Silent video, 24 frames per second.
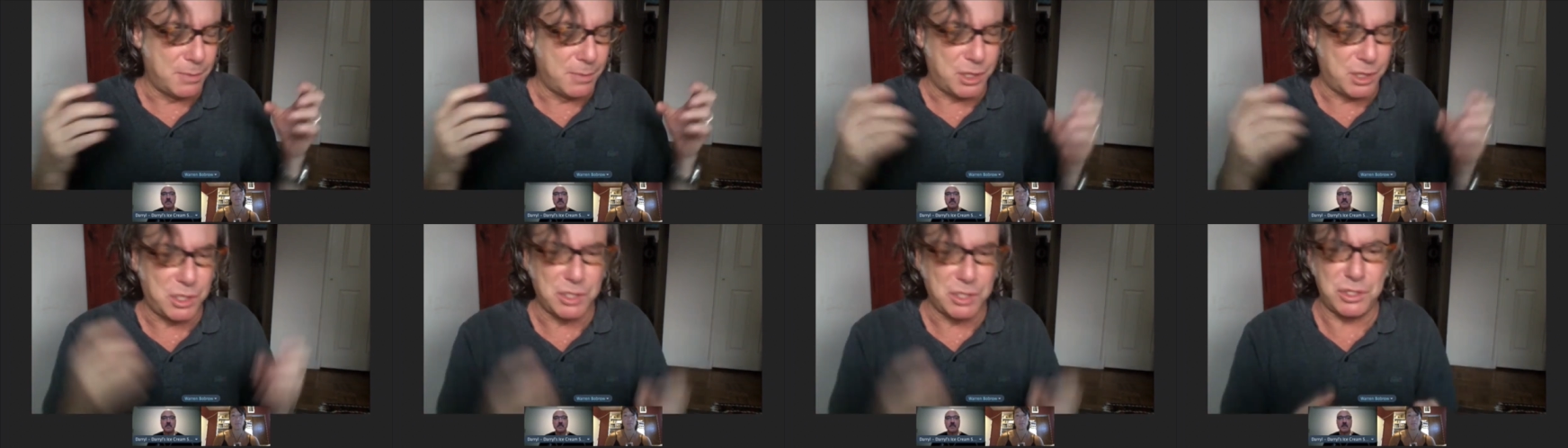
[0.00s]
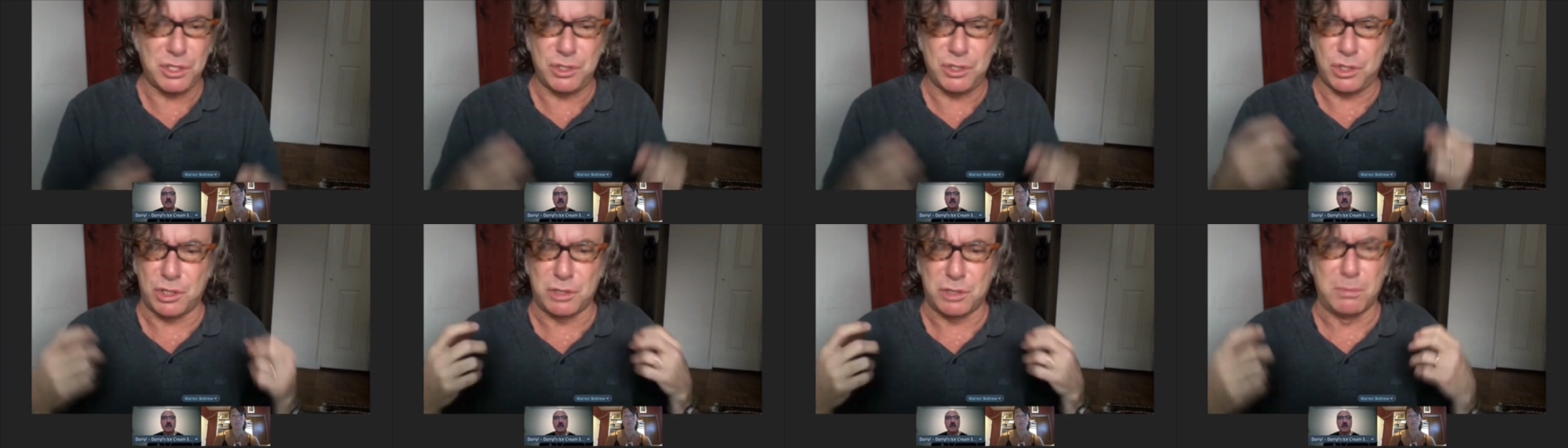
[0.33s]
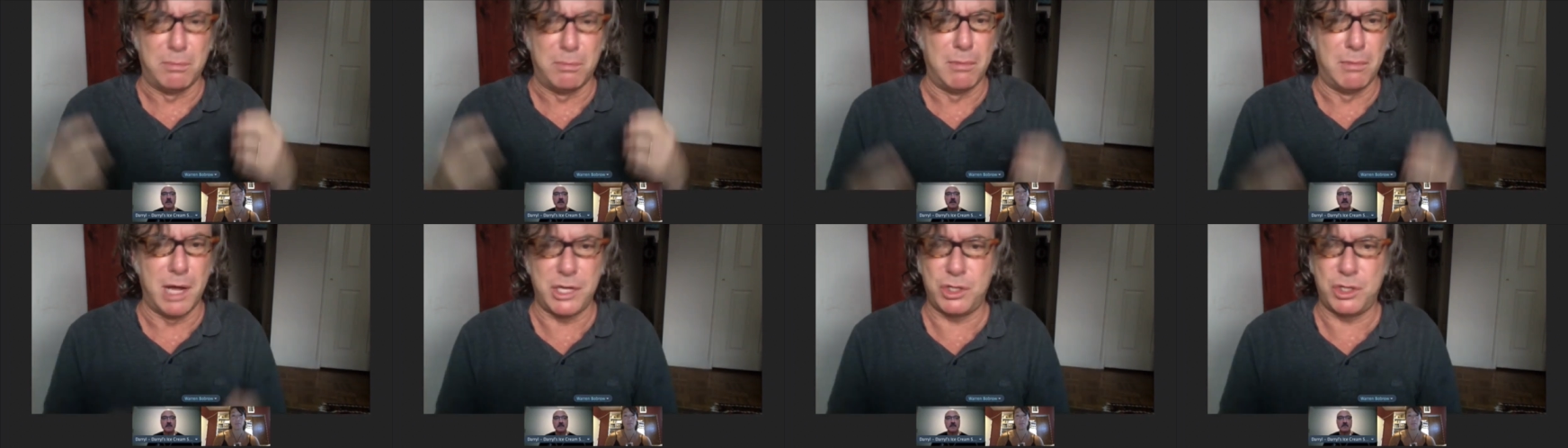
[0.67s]
But this is
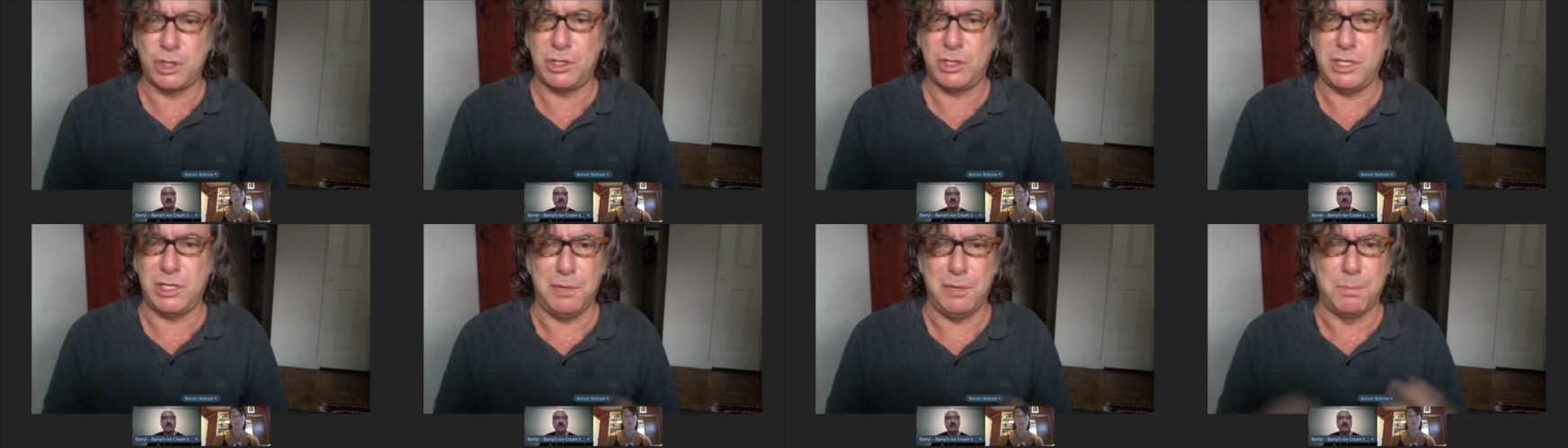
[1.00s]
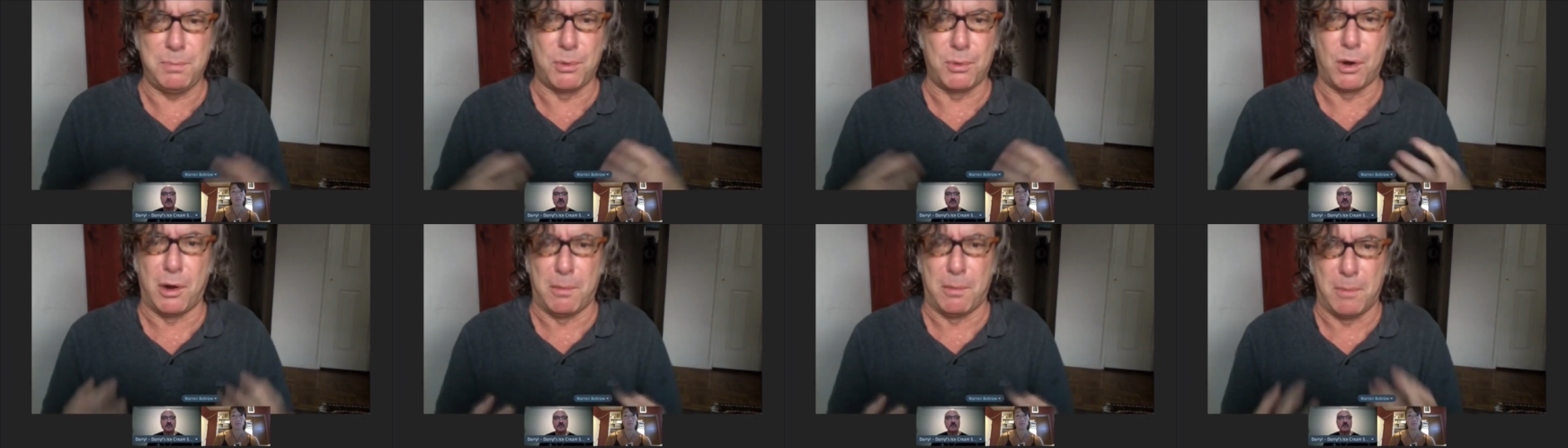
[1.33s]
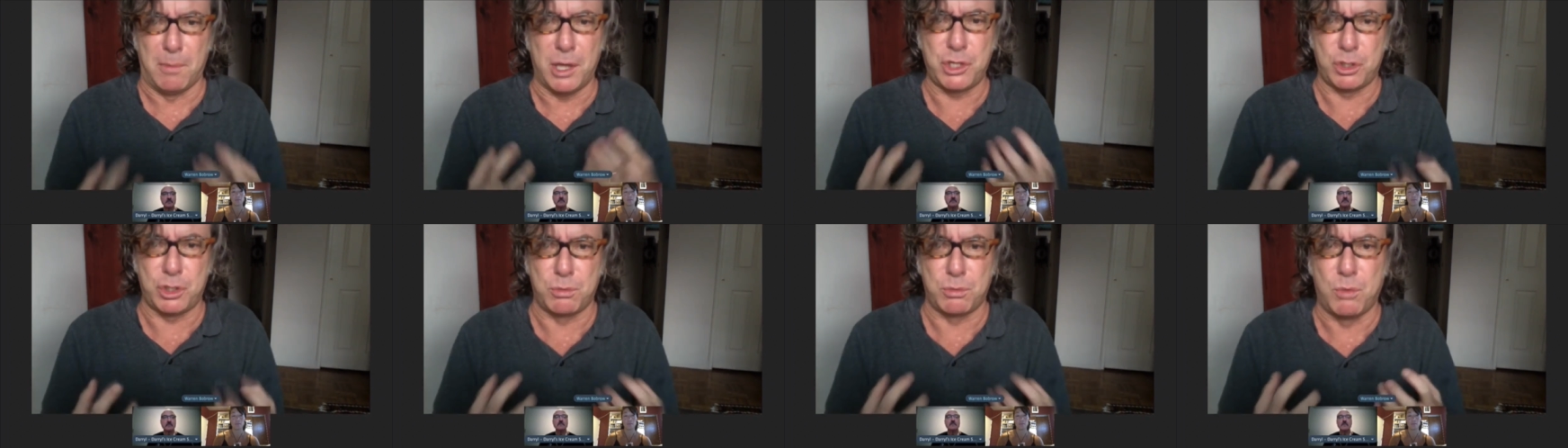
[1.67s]
just much deeper
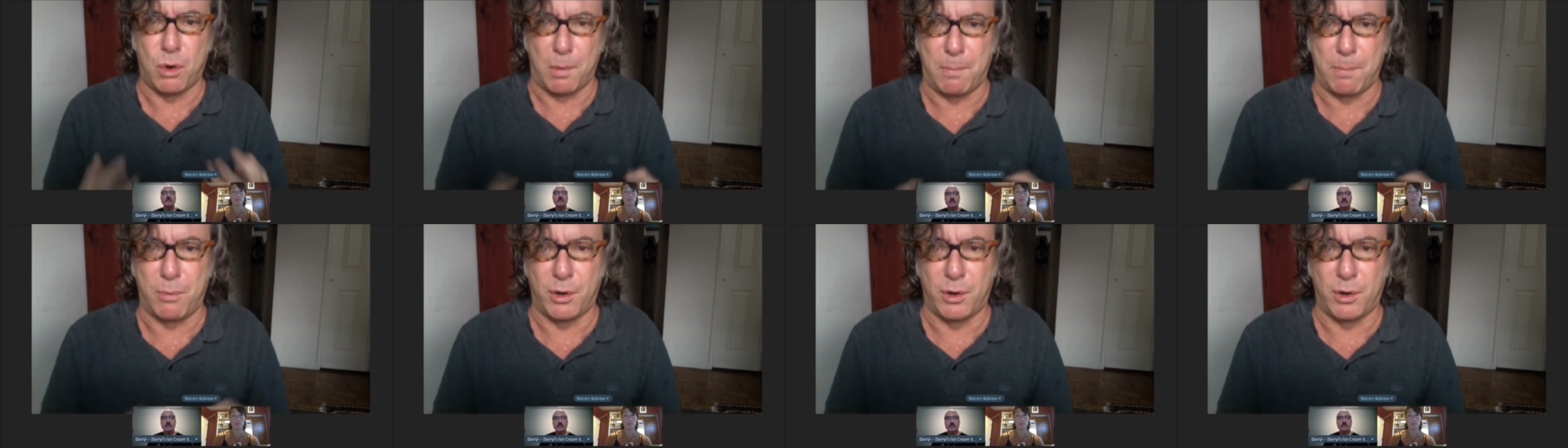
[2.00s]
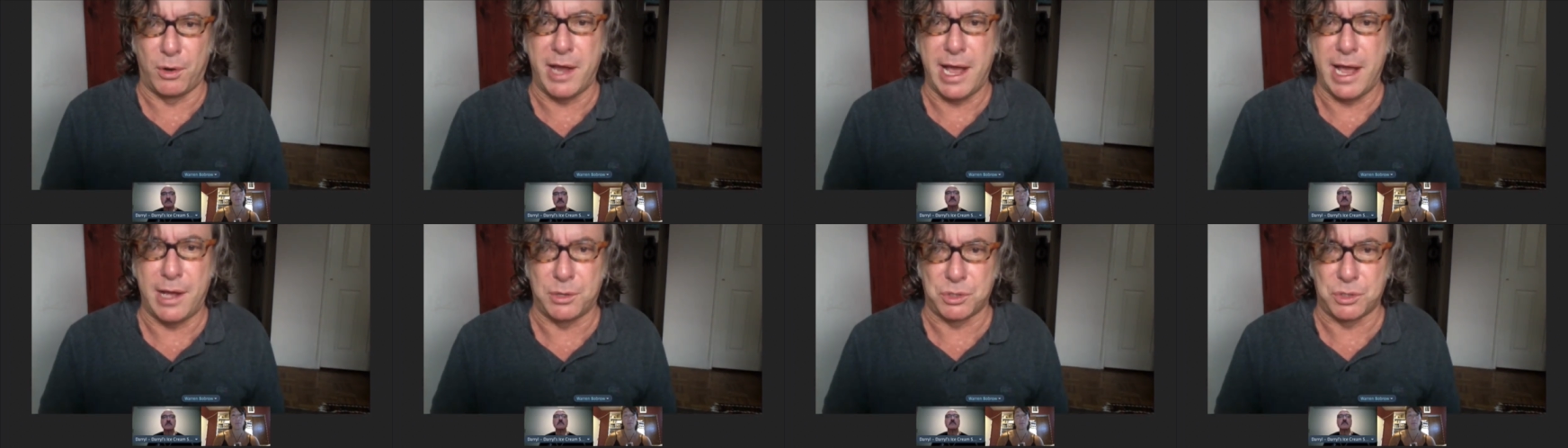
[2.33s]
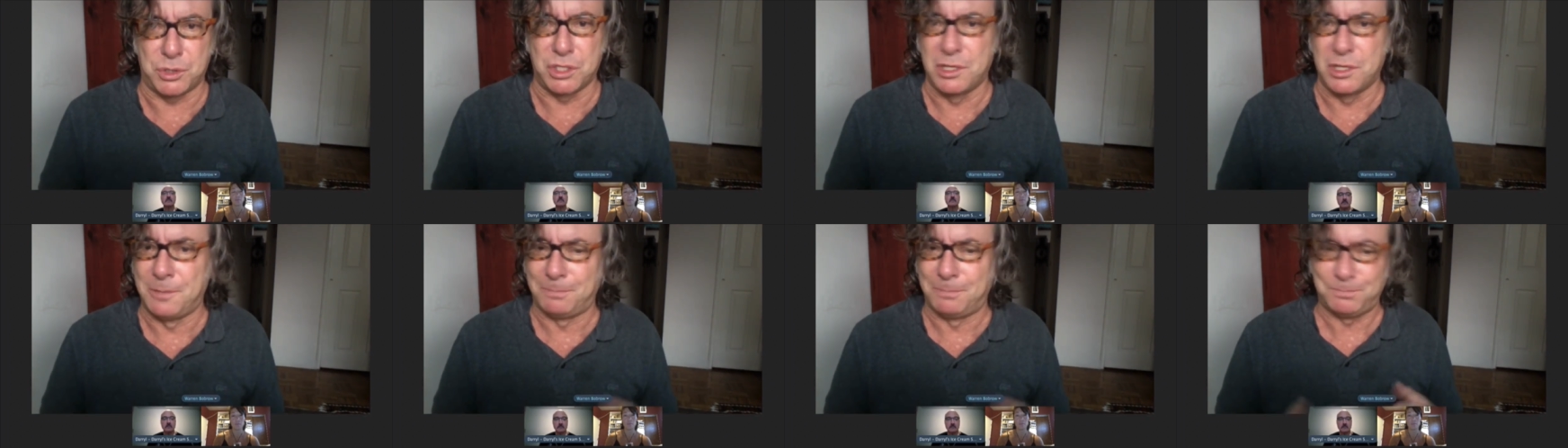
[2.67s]
and much more
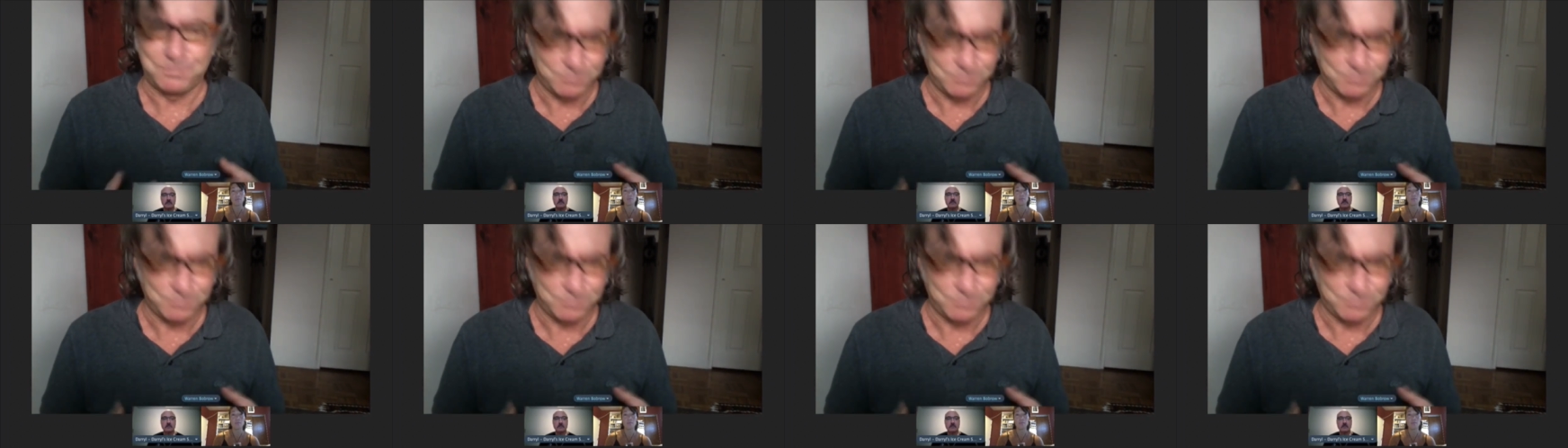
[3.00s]
pronounced.